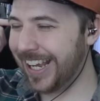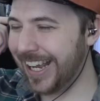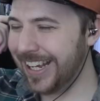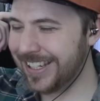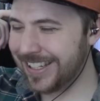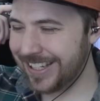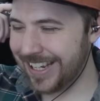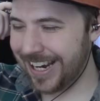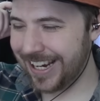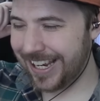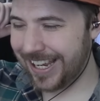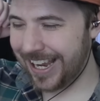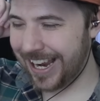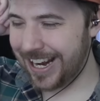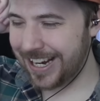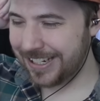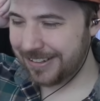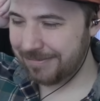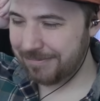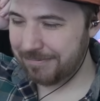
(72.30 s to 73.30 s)
guess that
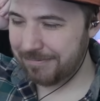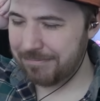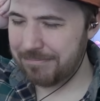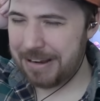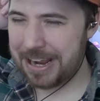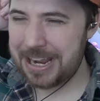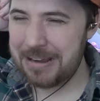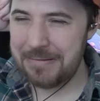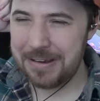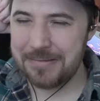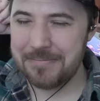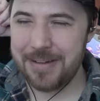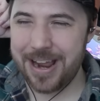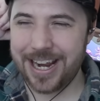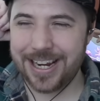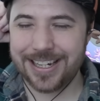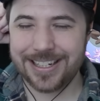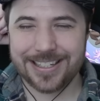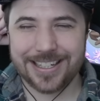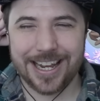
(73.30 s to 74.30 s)
kind of maybe
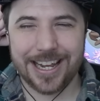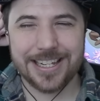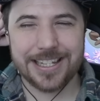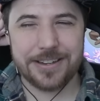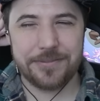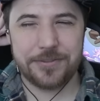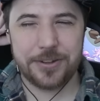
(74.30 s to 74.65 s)
makes sense.